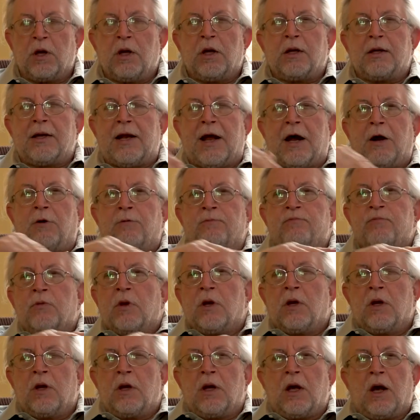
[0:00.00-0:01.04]
Now,
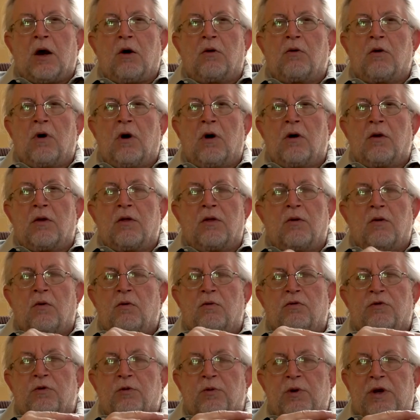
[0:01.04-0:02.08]

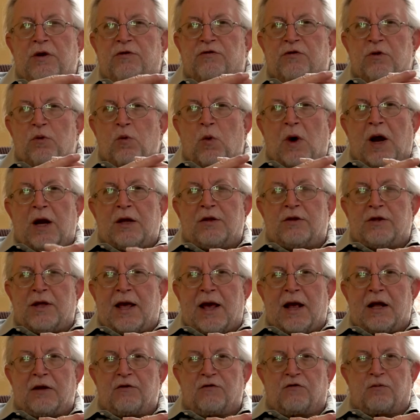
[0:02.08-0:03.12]
the reason why
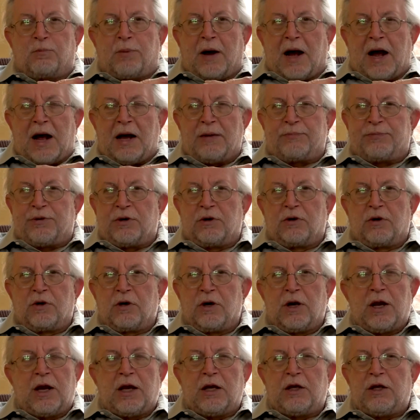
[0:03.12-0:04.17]
that's popular
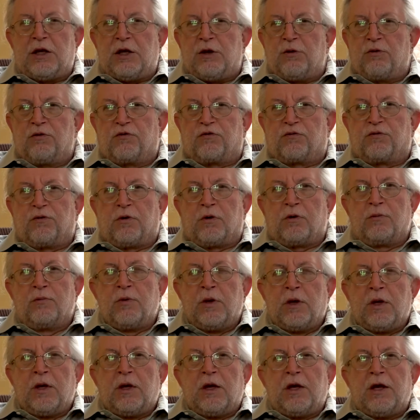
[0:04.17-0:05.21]
and useful
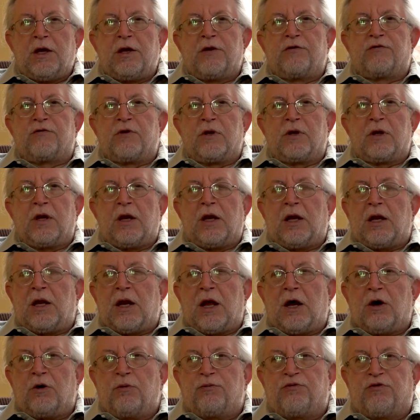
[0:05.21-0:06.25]
is it
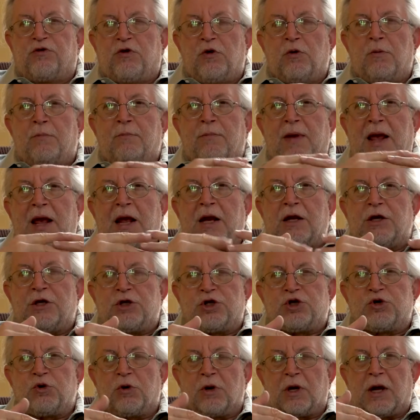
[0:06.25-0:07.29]
helps you
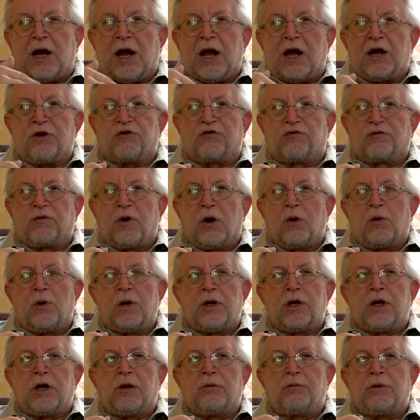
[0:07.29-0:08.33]
manage your cash flow
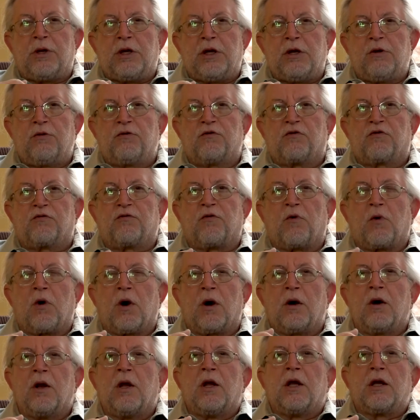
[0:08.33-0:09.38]
and can be used
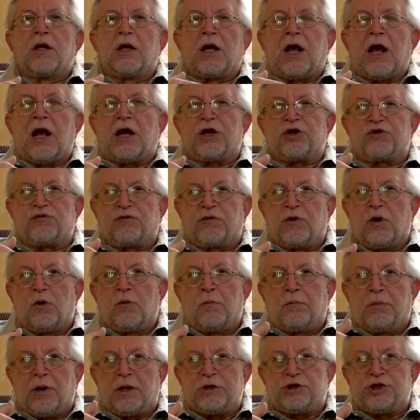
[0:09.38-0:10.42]
for cash flow
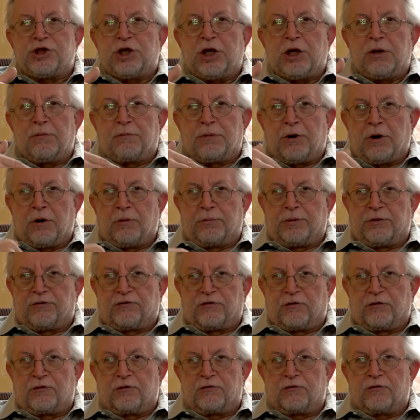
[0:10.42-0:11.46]
budgeting
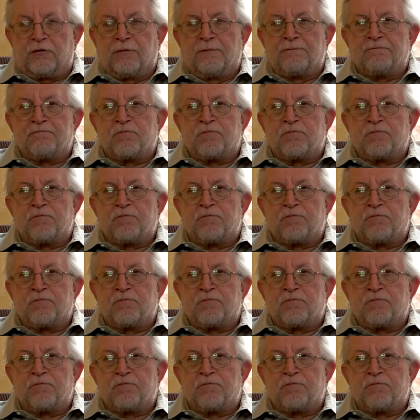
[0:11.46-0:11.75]
purposes.